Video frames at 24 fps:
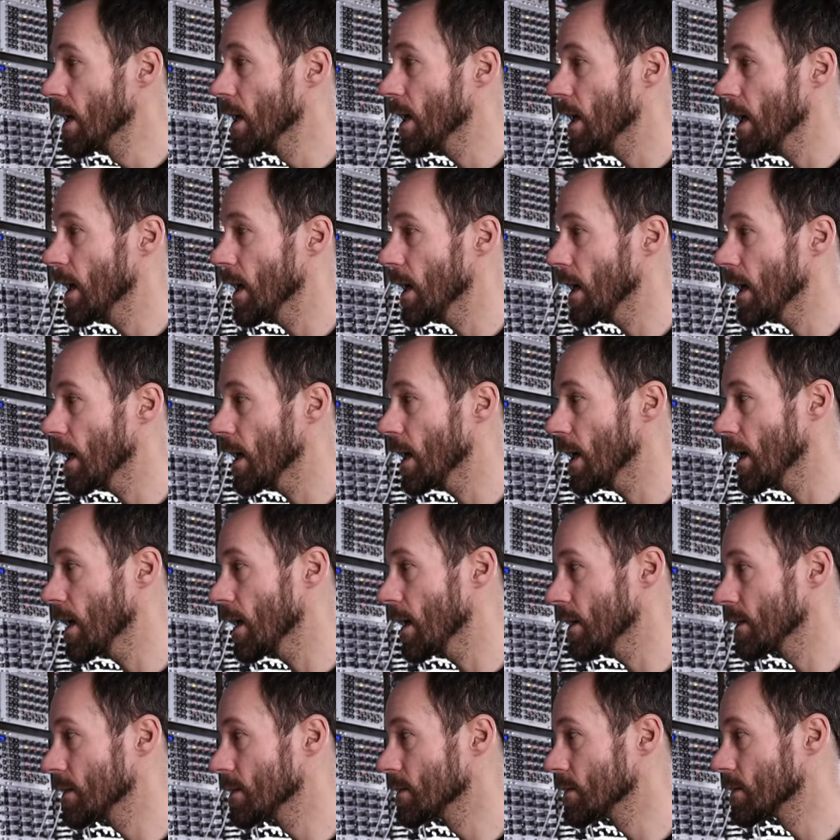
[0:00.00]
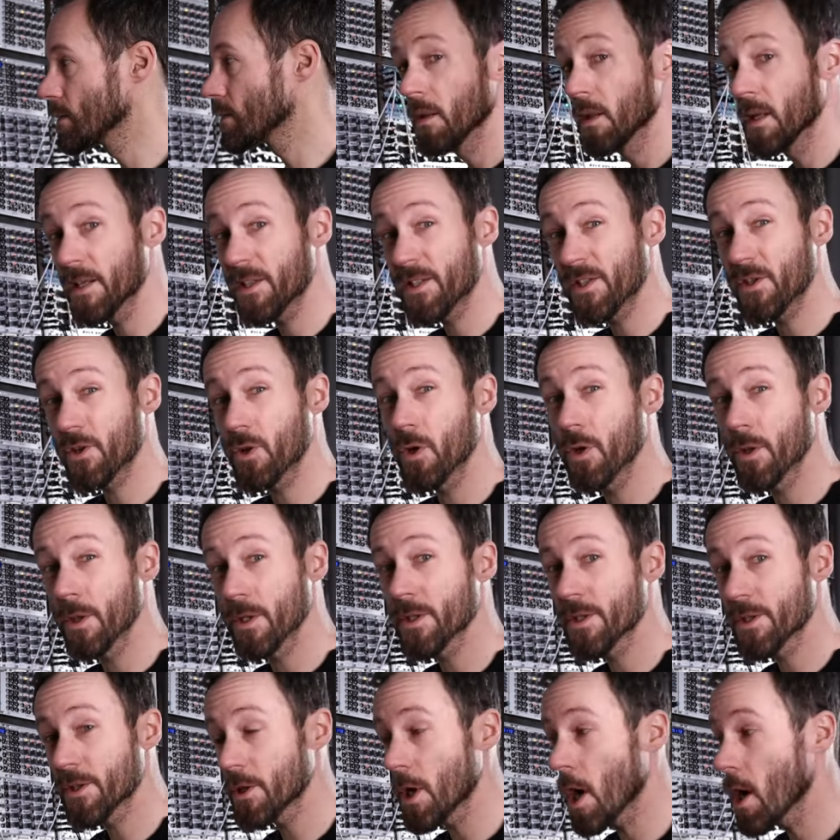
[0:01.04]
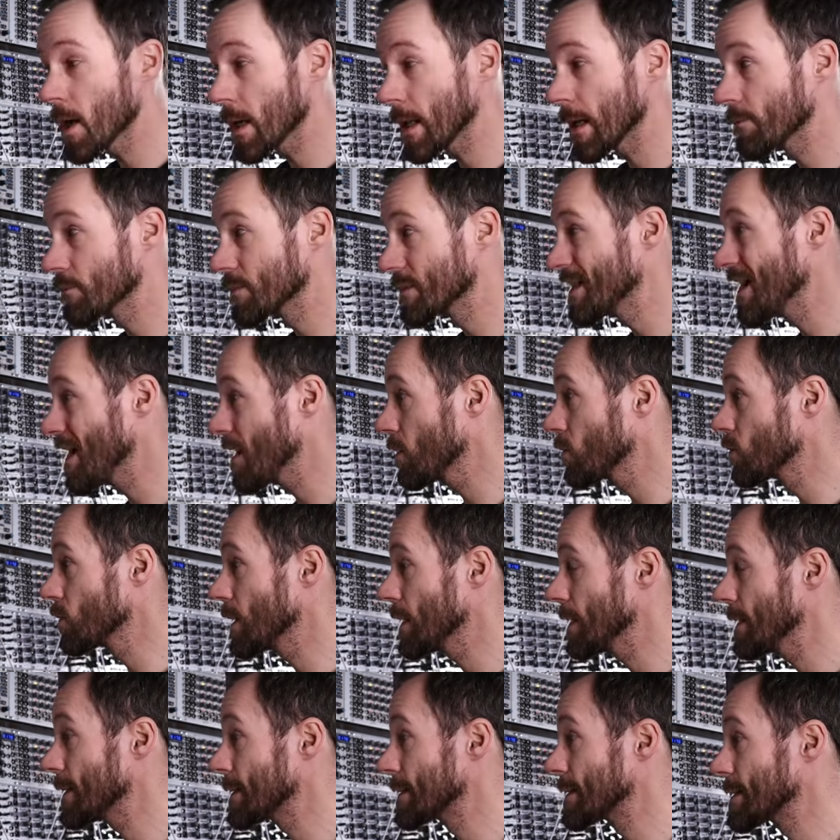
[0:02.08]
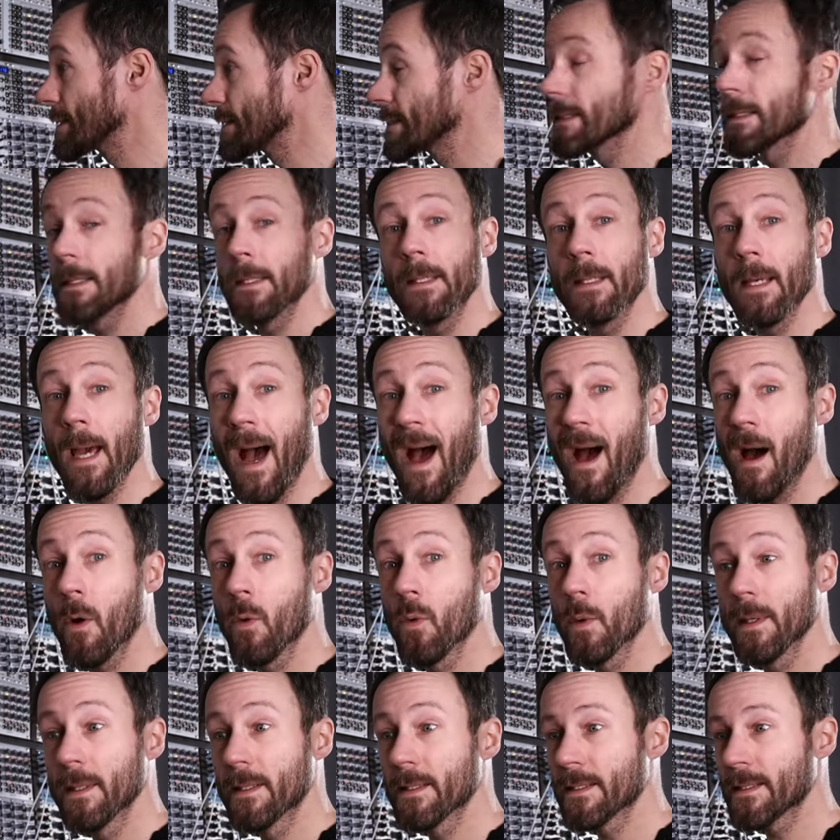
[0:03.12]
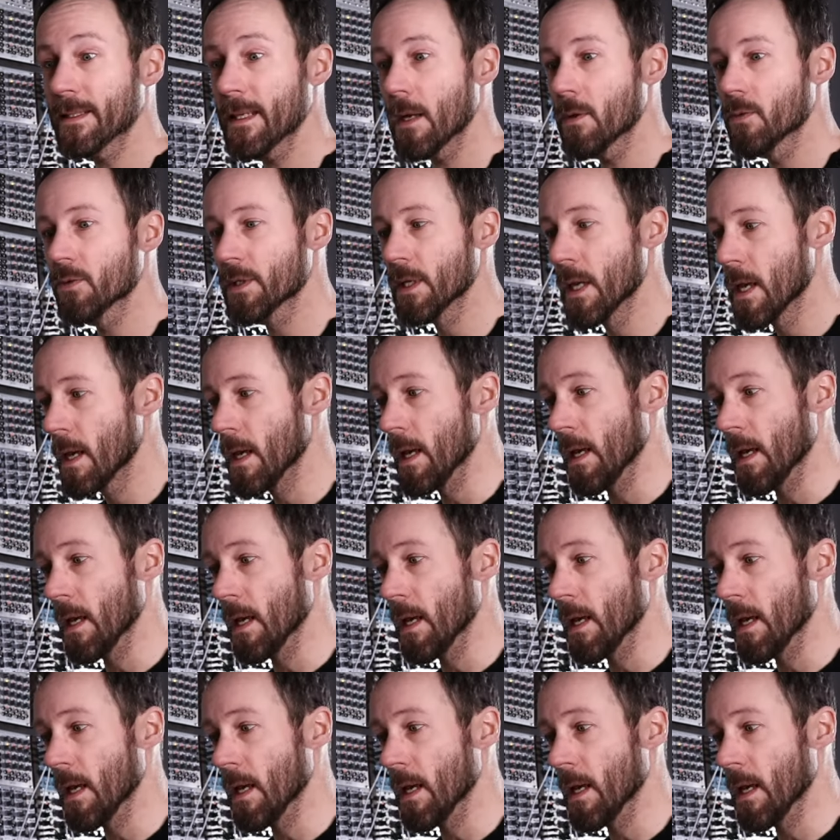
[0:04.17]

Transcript: And let's turn the Starlab down and see how it sounds.